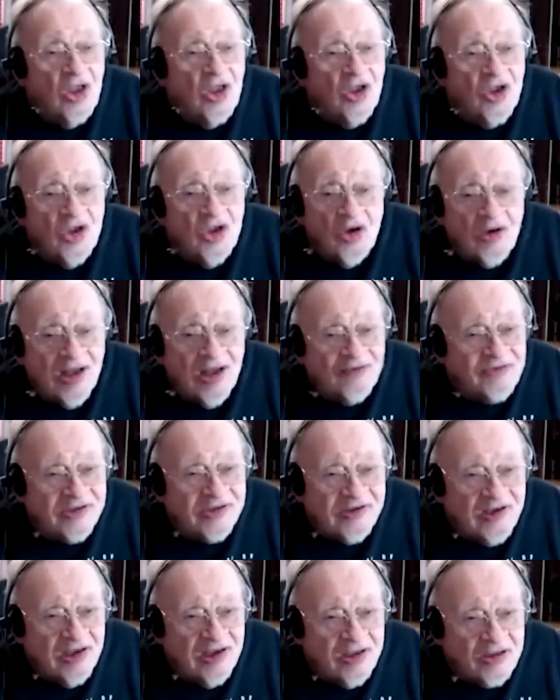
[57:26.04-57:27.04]
You don't have to
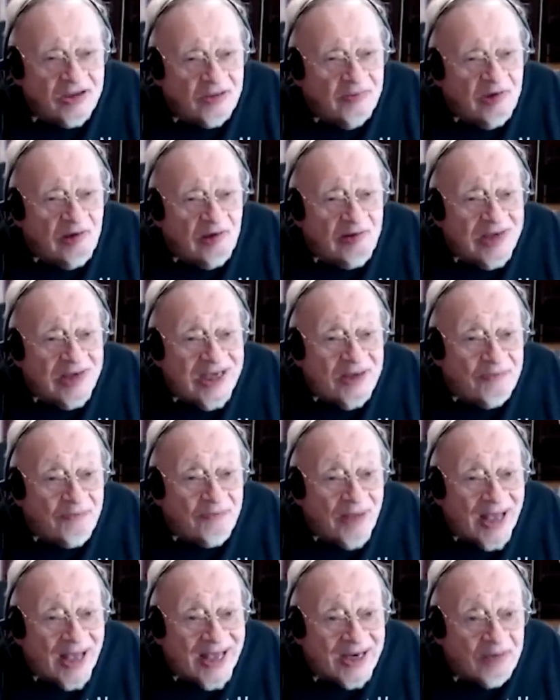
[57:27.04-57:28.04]
chase him. You're in
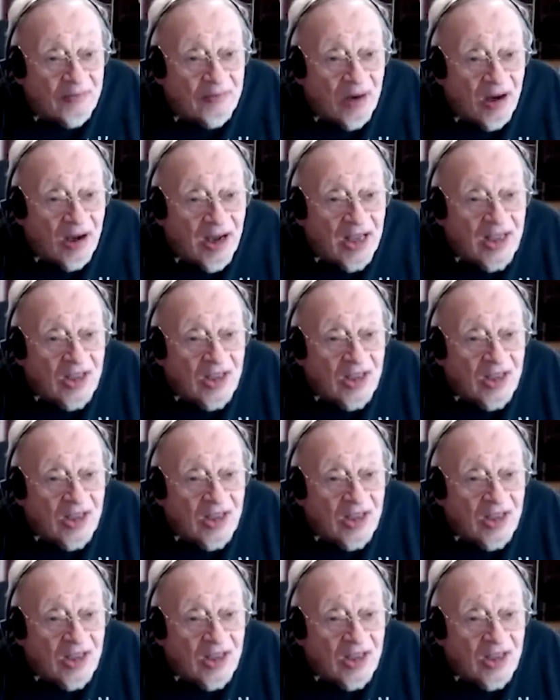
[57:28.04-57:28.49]
Panama.